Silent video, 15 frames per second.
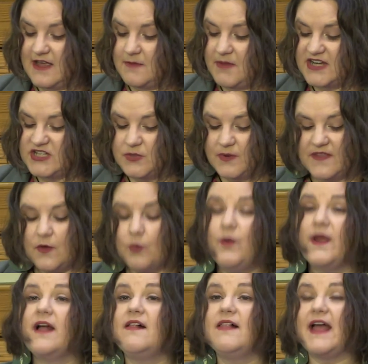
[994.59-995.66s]
by doing the
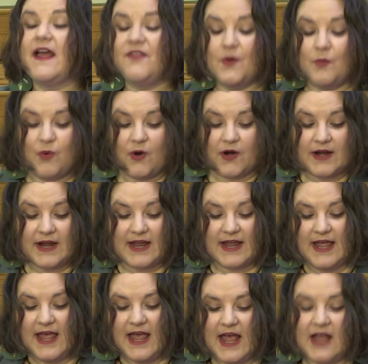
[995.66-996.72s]
will and the work
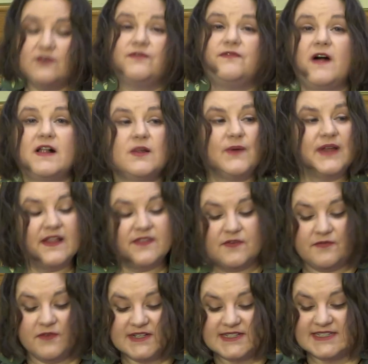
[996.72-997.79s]
and following in the
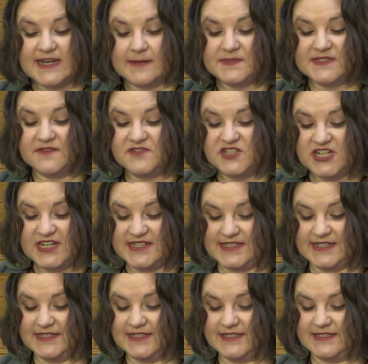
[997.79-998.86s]
footsteps of
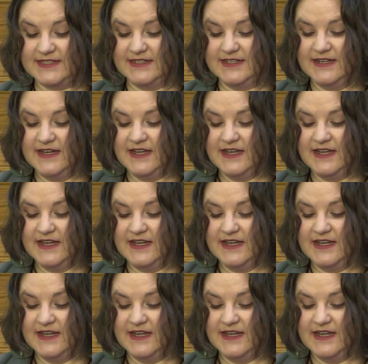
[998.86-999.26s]
Jesus,